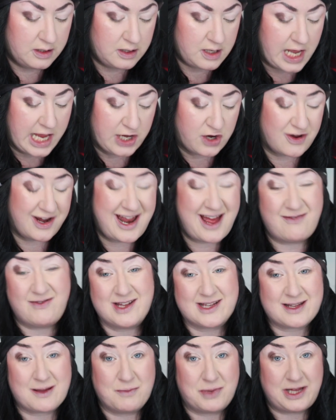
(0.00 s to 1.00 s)
I could have
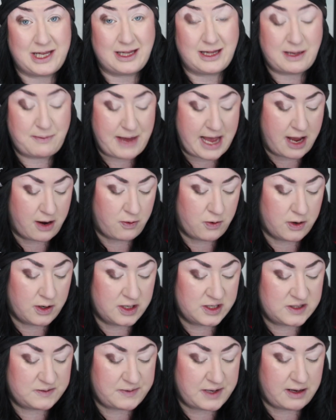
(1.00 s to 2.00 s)
this completely
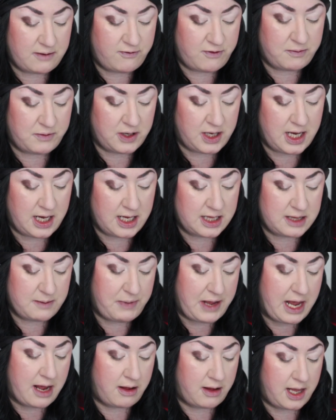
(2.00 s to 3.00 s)
backwards, but from looking at the
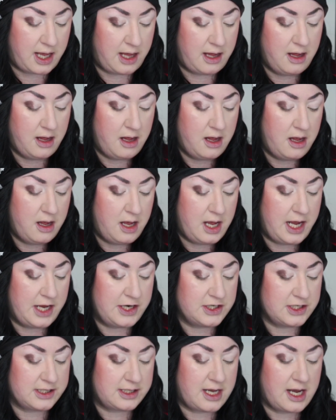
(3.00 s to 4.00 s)
palette and
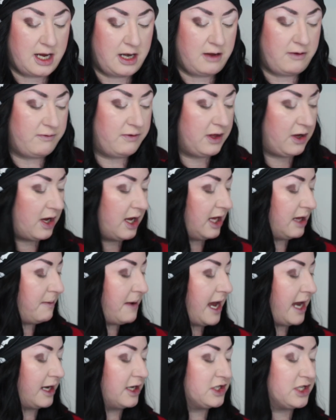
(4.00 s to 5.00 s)
just kind of looking at the
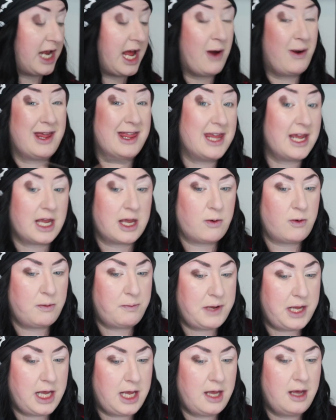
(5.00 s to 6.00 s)
package and how I think it would
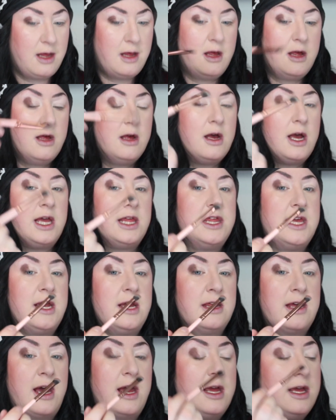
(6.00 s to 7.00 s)
be, I
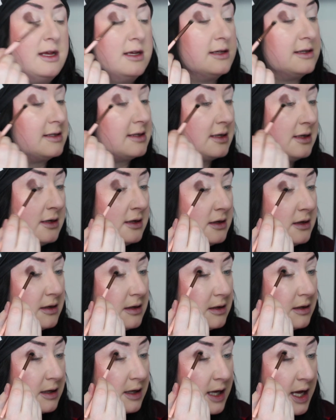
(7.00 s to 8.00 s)
think that is
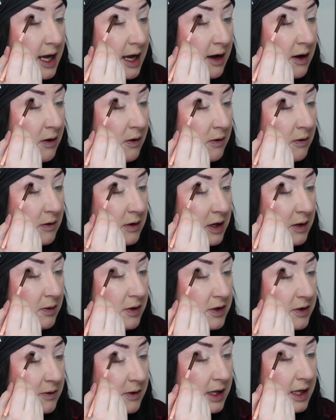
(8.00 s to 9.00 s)
how you
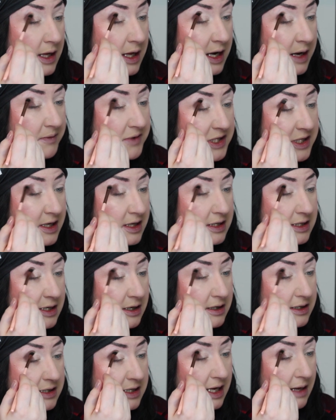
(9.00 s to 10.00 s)
would do it. And I'm just going to
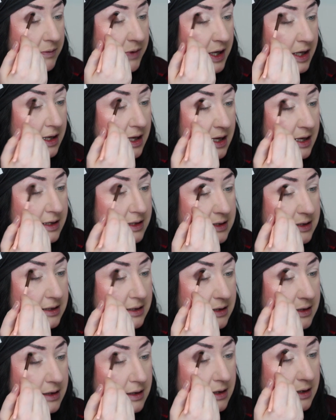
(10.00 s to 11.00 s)
start stamping this